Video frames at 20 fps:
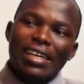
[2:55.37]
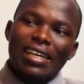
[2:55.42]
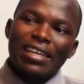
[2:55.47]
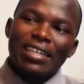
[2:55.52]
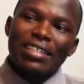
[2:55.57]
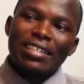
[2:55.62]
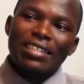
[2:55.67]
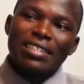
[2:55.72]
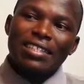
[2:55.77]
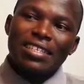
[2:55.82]

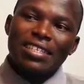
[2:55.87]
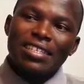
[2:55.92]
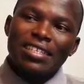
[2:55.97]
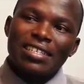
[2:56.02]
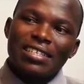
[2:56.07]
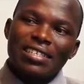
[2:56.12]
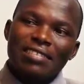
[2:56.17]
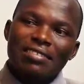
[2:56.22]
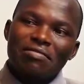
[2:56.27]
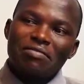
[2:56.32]
and
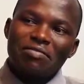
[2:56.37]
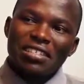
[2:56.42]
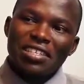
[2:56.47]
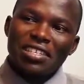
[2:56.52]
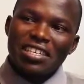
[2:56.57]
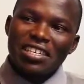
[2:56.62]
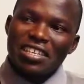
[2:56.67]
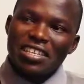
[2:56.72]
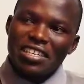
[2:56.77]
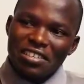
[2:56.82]
they
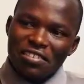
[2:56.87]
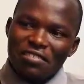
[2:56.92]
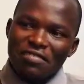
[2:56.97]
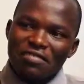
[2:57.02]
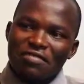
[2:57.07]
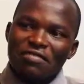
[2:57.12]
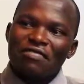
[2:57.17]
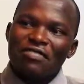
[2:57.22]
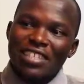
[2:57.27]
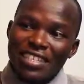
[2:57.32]
have
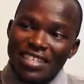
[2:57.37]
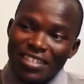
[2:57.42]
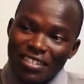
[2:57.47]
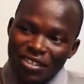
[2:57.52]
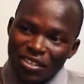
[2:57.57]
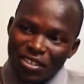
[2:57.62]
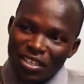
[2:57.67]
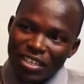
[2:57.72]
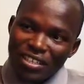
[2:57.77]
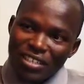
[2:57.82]
the
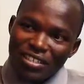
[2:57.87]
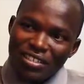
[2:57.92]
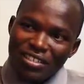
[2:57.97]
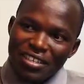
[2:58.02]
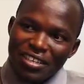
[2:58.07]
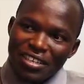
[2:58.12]
insulin,